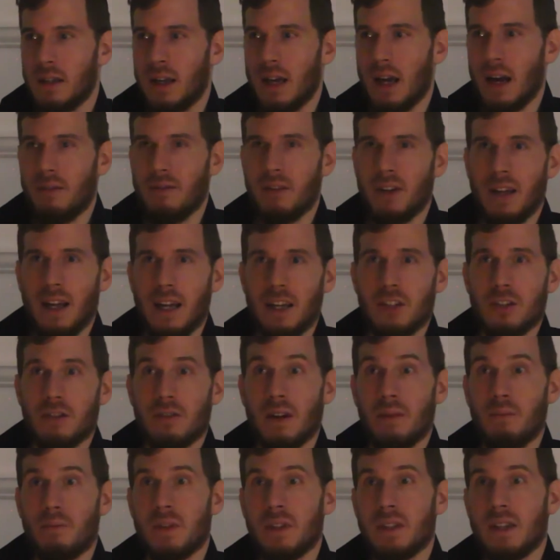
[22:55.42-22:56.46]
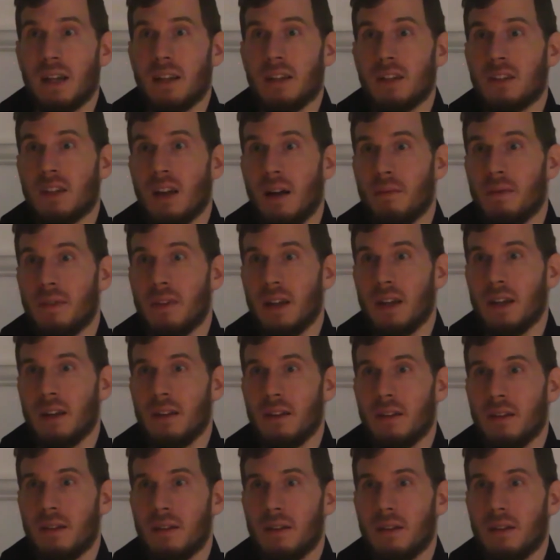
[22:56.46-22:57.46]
Every nation represents something,